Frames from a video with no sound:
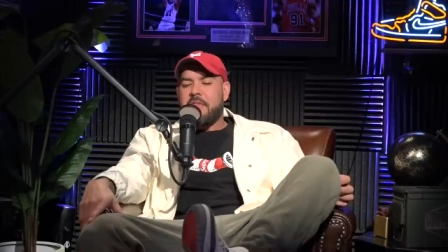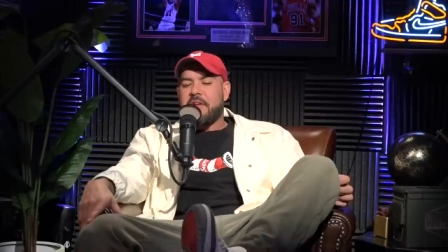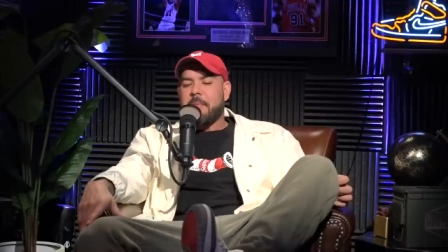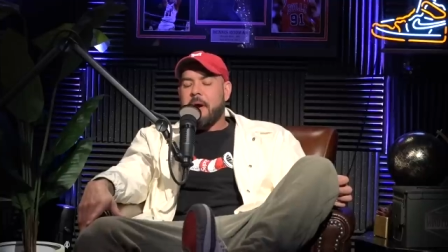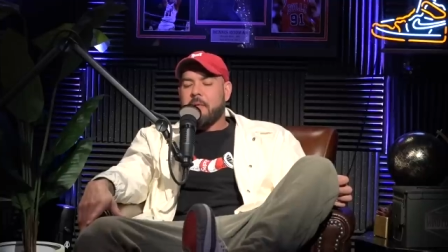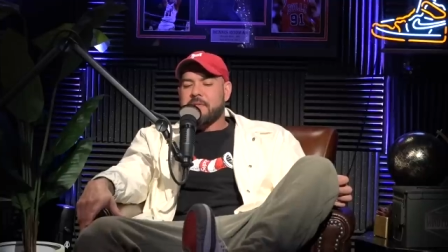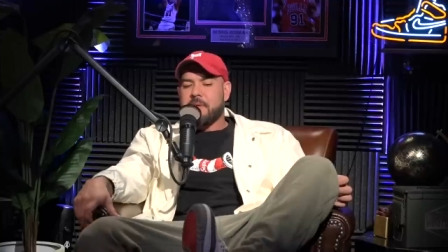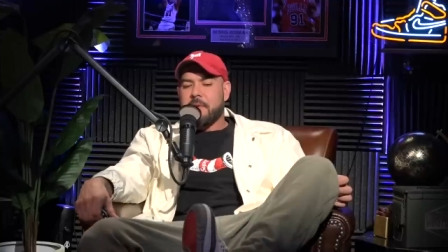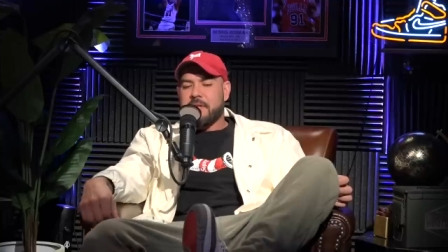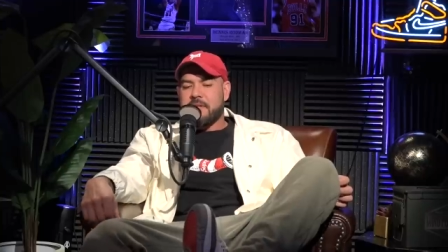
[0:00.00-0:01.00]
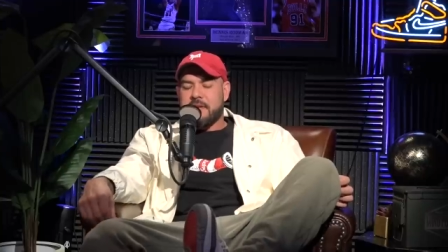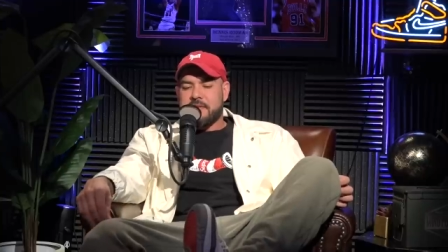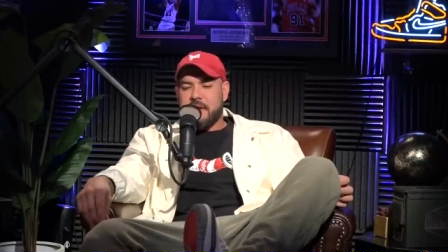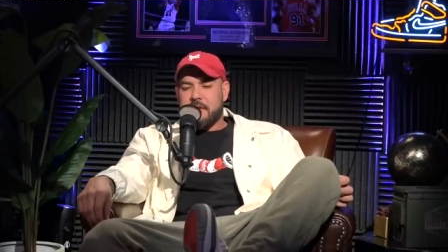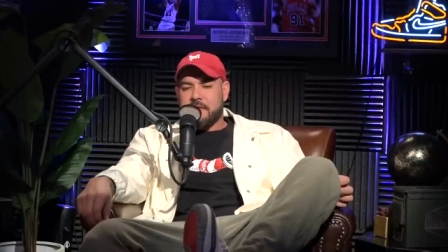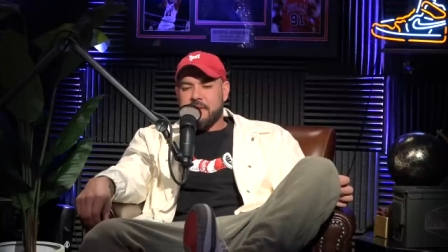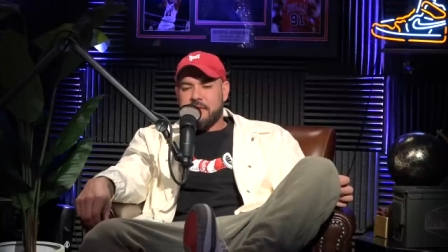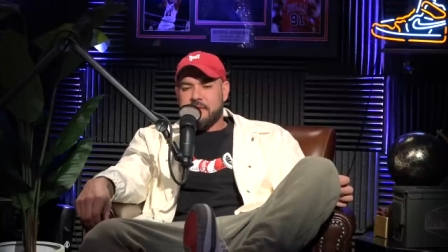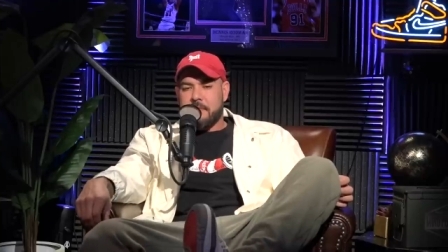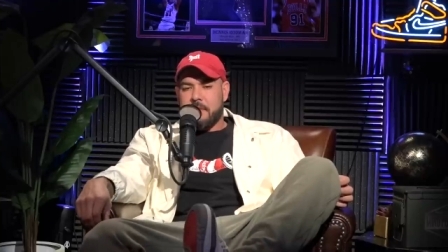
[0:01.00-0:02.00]
think about when somebody does that or
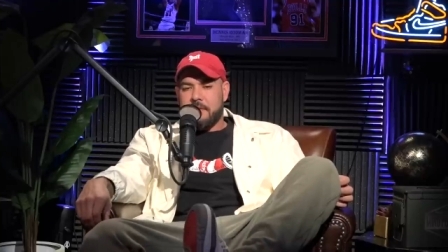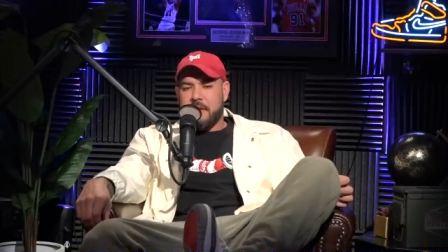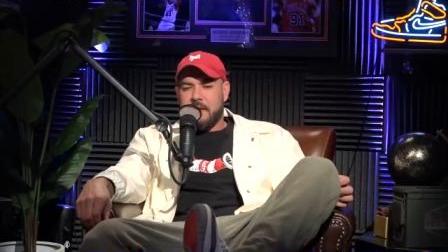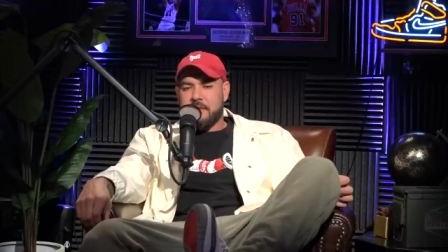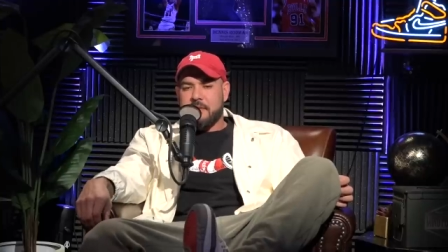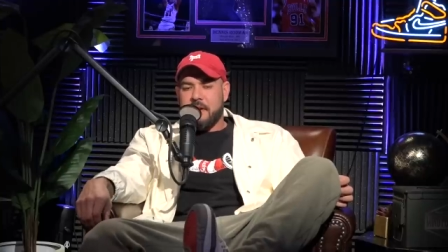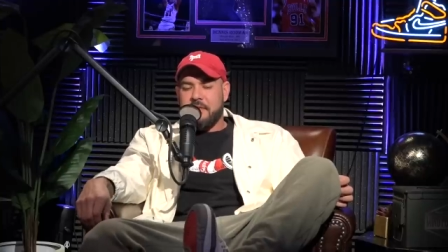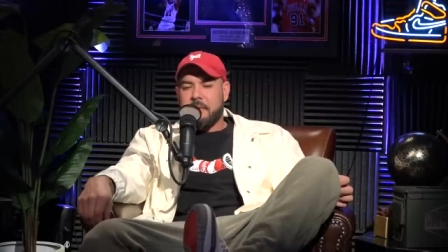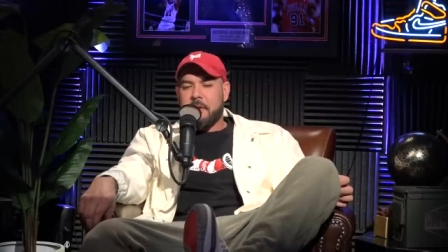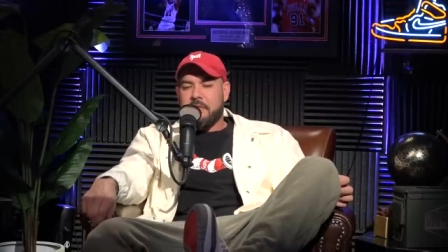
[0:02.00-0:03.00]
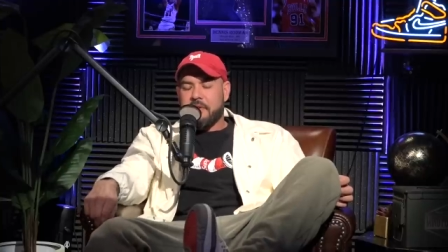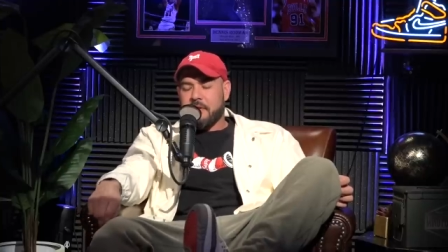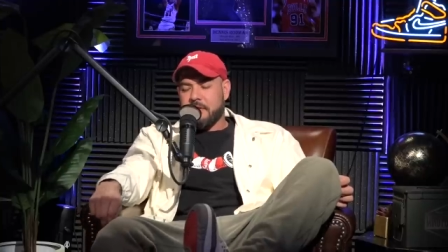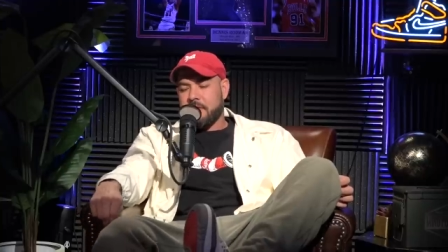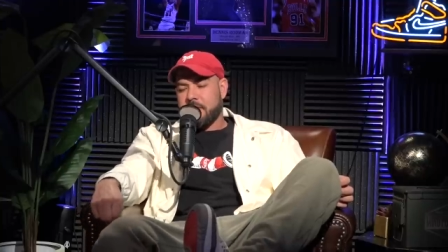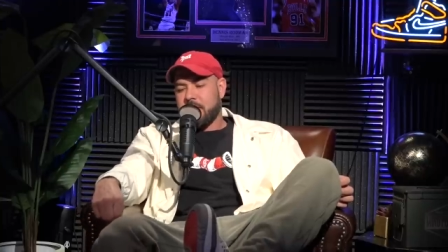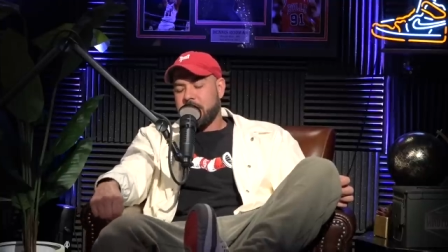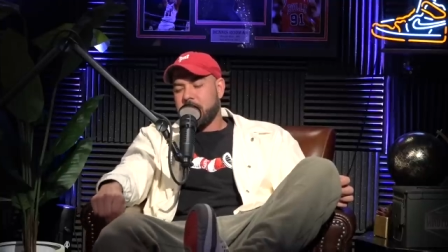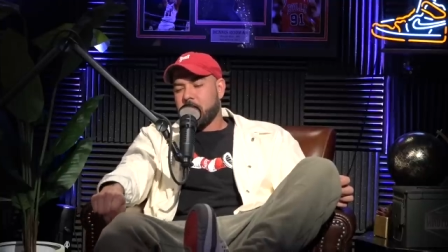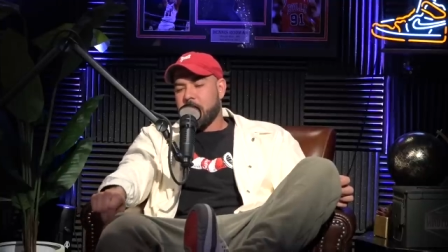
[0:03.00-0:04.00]
says something like that is I think about the
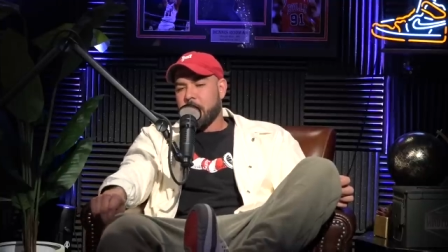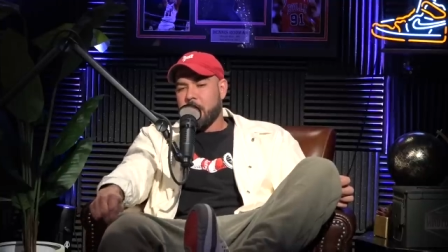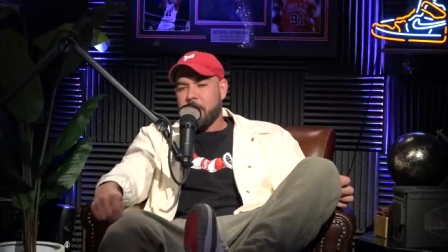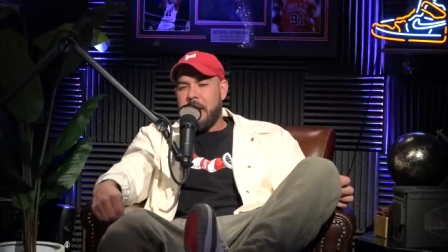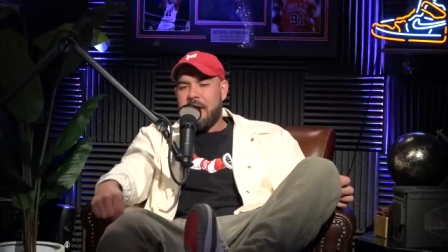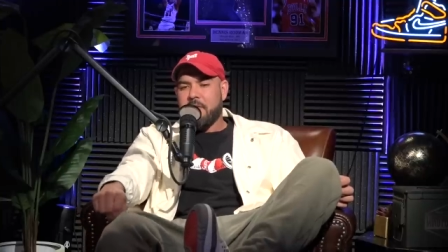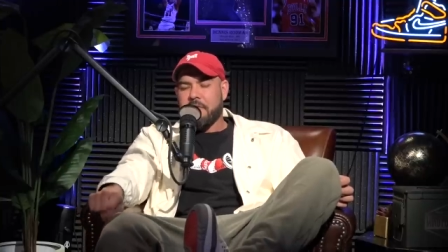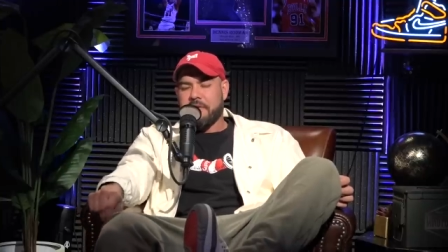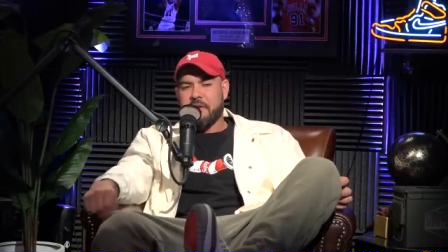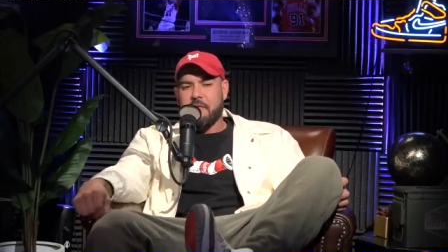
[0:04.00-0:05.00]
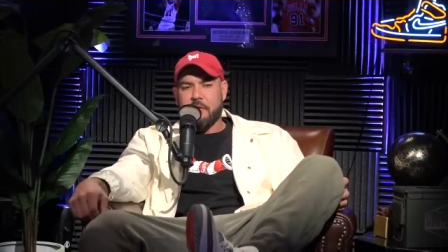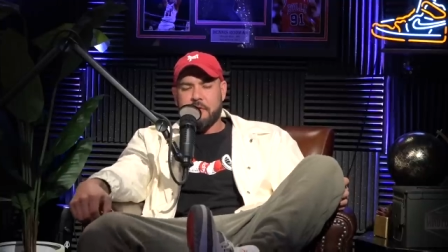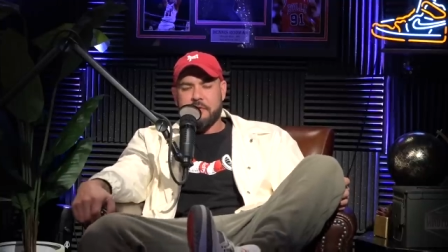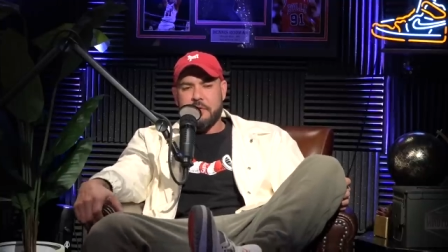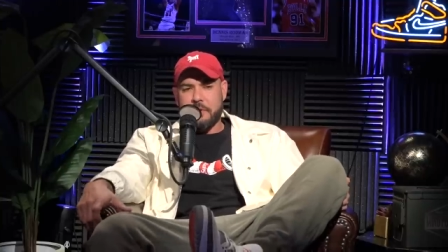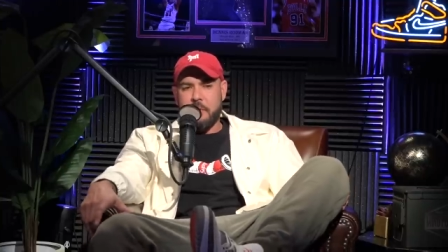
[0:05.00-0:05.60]
one of the more impactful things I ever heard Tony